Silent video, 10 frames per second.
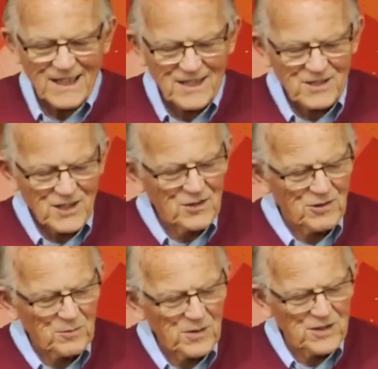
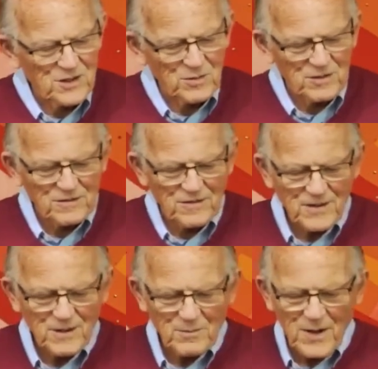secret principle of
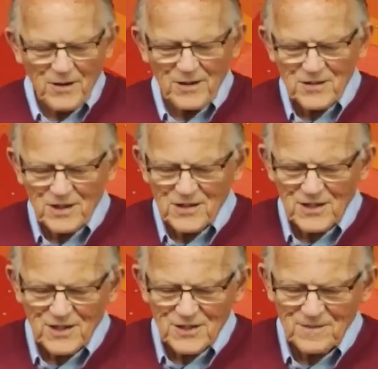marriage
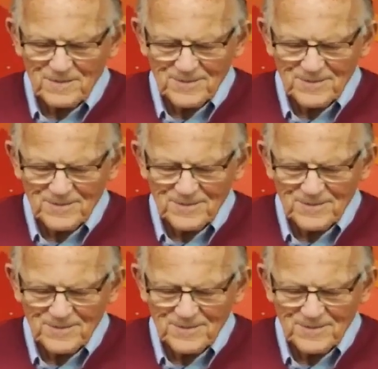success.